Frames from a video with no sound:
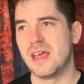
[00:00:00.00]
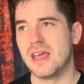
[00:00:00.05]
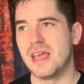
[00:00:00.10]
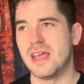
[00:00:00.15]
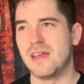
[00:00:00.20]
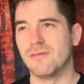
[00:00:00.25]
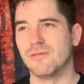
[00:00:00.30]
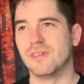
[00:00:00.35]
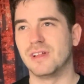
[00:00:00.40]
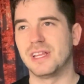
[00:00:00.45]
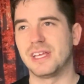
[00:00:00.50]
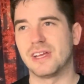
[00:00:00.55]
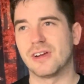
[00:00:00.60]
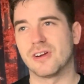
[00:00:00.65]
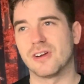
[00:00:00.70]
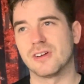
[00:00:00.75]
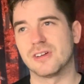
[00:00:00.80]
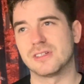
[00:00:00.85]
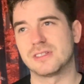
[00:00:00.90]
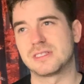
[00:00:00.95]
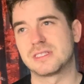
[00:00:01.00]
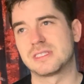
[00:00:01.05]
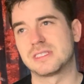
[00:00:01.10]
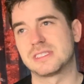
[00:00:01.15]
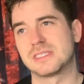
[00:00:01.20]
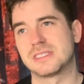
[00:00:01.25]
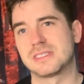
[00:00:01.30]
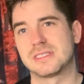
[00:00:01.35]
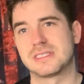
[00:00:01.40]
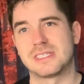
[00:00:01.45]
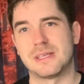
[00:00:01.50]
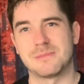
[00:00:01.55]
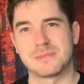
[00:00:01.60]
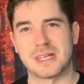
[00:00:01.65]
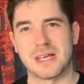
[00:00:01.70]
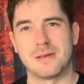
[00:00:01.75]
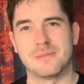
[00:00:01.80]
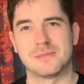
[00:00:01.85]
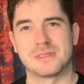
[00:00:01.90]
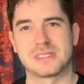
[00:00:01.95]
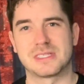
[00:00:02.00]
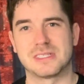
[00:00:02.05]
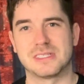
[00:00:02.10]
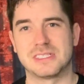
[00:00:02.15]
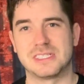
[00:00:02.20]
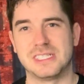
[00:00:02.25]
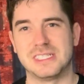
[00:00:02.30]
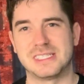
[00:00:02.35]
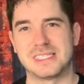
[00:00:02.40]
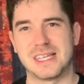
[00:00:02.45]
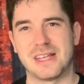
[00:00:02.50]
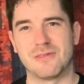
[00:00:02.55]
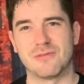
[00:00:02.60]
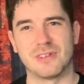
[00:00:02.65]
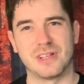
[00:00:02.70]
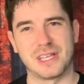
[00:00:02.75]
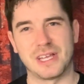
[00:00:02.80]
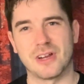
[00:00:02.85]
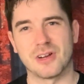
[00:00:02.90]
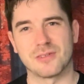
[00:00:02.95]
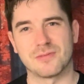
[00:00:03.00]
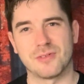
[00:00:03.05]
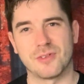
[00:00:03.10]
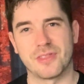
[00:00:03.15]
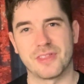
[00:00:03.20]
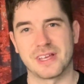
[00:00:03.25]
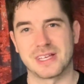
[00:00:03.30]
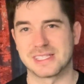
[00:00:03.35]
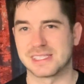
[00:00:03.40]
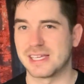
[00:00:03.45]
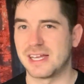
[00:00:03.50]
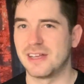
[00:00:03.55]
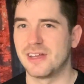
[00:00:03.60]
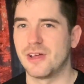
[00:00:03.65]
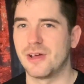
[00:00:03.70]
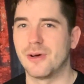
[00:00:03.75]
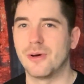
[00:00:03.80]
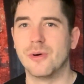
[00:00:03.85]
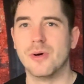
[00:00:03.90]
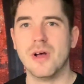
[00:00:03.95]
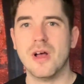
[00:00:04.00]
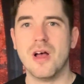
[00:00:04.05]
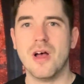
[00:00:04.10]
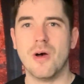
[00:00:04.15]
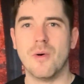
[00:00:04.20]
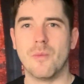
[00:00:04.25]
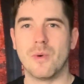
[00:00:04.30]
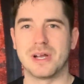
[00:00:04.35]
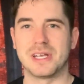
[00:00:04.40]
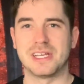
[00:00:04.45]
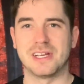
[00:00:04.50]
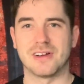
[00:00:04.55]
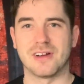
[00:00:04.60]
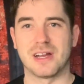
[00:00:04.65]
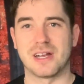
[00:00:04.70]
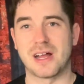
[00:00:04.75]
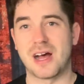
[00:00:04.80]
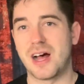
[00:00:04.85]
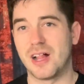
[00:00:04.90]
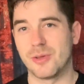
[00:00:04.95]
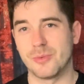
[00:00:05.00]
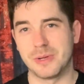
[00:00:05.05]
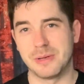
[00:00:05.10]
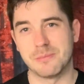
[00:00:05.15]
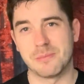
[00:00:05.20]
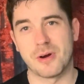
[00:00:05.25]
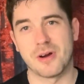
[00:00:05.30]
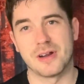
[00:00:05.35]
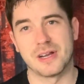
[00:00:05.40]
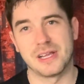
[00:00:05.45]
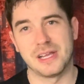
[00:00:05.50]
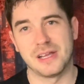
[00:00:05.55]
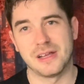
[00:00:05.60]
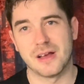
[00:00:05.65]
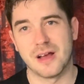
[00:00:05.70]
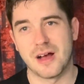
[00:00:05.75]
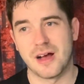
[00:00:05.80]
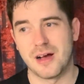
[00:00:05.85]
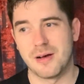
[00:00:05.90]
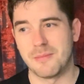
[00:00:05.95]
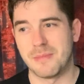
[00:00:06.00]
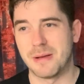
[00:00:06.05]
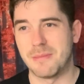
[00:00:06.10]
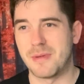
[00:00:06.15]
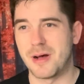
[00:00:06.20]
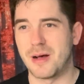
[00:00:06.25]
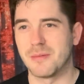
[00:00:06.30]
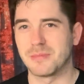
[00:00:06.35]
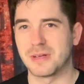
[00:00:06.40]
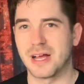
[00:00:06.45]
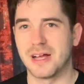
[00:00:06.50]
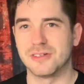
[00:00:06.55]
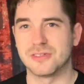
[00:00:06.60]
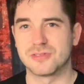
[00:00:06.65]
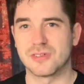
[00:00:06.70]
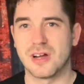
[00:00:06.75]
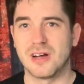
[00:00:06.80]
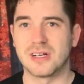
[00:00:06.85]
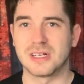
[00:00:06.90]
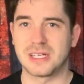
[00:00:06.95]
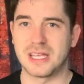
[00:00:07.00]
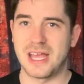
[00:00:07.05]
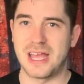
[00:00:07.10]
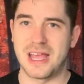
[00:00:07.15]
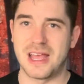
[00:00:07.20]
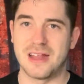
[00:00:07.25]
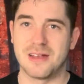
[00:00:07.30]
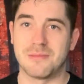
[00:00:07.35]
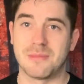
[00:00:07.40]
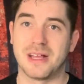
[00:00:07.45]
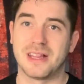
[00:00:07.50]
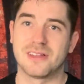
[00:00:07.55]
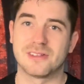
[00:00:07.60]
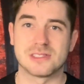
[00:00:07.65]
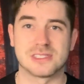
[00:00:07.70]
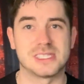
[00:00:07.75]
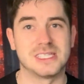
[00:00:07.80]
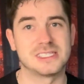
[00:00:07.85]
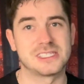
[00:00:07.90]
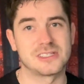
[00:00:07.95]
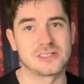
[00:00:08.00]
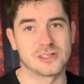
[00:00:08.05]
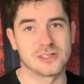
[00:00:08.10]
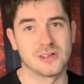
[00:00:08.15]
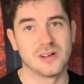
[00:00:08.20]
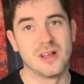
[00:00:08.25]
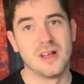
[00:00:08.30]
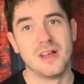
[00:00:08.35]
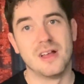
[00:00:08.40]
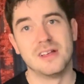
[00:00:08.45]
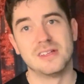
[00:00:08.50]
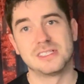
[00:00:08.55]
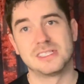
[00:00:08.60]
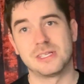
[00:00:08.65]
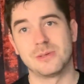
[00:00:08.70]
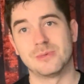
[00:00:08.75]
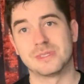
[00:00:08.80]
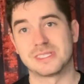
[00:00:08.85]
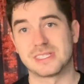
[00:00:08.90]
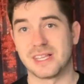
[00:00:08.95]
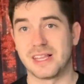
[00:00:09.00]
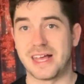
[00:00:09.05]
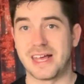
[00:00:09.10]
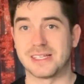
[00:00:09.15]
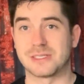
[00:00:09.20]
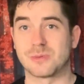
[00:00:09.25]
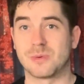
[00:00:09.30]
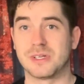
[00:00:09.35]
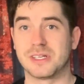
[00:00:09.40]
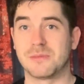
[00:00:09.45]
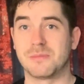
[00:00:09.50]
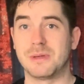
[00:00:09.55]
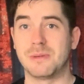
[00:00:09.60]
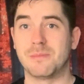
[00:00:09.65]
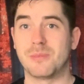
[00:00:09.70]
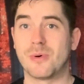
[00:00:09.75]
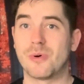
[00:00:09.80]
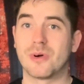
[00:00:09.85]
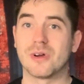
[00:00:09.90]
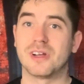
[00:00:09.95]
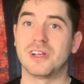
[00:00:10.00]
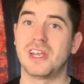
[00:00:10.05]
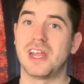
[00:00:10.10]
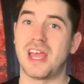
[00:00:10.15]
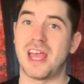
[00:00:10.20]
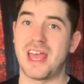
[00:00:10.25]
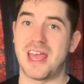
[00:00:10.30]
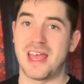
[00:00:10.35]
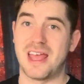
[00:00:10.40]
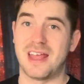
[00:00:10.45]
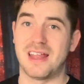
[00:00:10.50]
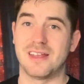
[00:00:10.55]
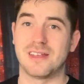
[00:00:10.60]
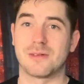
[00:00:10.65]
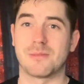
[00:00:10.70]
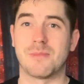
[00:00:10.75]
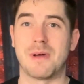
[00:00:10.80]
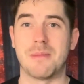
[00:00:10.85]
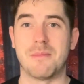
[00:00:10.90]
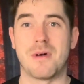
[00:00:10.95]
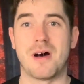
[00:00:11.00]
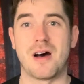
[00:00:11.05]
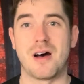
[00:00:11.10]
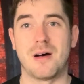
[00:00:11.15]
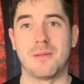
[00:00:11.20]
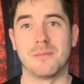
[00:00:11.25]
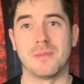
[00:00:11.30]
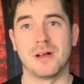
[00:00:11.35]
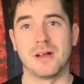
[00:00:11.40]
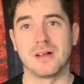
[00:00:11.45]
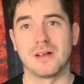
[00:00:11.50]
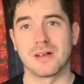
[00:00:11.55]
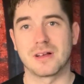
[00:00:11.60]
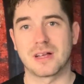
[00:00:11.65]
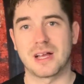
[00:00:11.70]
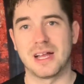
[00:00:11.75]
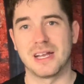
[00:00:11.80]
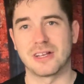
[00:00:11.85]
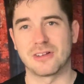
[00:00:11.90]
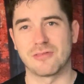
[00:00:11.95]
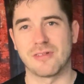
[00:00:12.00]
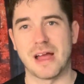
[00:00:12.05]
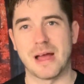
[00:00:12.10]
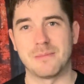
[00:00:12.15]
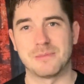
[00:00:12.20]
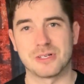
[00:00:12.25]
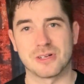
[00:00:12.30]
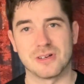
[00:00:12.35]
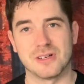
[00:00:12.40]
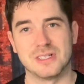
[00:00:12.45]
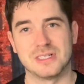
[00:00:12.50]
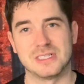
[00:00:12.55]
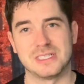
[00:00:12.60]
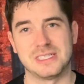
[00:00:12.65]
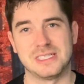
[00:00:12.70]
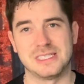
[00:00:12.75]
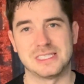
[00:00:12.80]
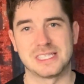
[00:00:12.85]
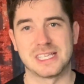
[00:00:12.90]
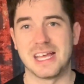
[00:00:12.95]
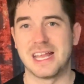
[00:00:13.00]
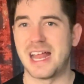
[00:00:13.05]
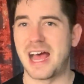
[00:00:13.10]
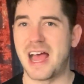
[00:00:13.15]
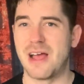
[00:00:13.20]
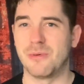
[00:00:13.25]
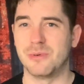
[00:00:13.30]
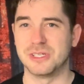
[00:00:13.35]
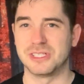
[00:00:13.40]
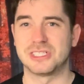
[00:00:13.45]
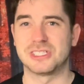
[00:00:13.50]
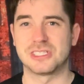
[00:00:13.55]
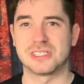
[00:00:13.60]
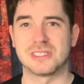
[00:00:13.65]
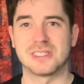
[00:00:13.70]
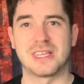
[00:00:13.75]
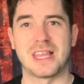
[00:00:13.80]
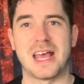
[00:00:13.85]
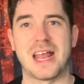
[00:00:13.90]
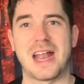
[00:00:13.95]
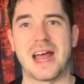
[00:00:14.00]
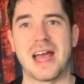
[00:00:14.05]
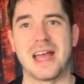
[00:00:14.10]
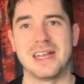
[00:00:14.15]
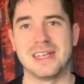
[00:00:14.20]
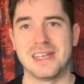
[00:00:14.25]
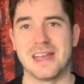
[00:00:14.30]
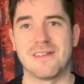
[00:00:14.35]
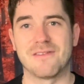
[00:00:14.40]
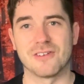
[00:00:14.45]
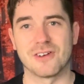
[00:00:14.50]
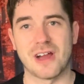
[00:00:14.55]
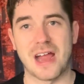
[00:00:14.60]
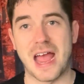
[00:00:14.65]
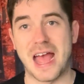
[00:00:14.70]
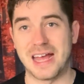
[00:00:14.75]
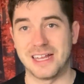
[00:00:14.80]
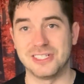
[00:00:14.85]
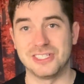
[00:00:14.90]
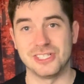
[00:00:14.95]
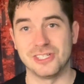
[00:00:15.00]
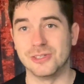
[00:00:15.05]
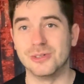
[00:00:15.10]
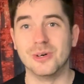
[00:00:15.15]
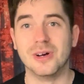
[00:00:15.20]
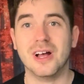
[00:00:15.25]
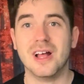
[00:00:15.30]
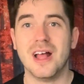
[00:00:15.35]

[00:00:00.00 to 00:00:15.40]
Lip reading: it really hurts. Sometimes she said really hurtful things. I know one year at a Halloween party, my mom got drunk, and my little sister, she was the last one to be born, and my mom kind of grabbed her and she said, "I wish that I had never had you."